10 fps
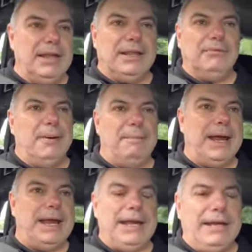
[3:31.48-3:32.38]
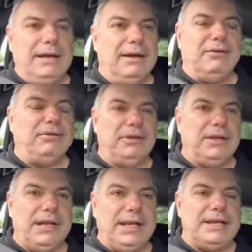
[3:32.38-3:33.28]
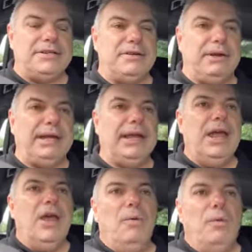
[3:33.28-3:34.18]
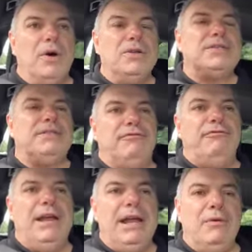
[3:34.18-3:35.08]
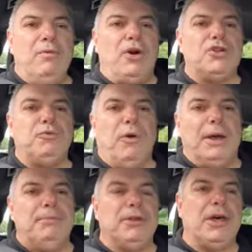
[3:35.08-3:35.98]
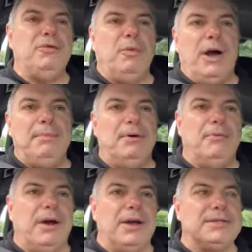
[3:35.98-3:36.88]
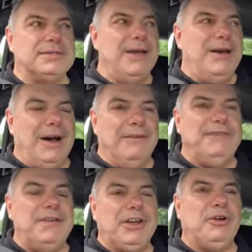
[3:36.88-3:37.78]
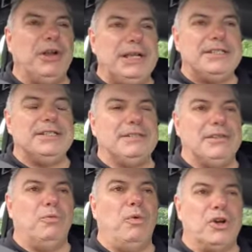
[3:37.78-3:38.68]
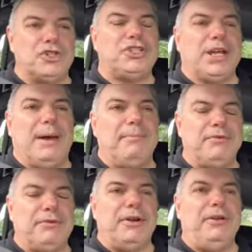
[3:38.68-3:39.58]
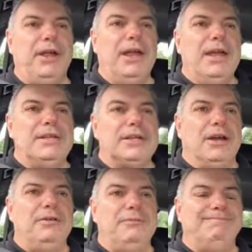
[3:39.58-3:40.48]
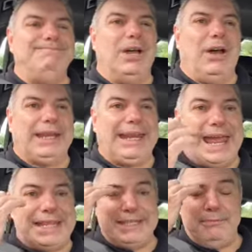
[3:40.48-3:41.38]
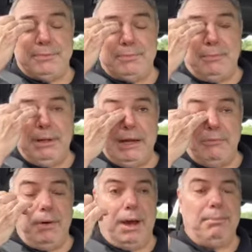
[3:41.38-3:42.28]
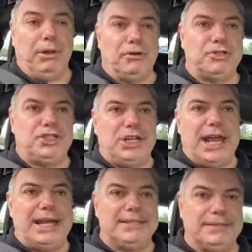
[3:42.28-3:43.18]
there weren't many, although that needed doing, was the rear wash wipe. Although the wiper works, I've never got the wash to come through. So I guessed it was probably a blocked jet,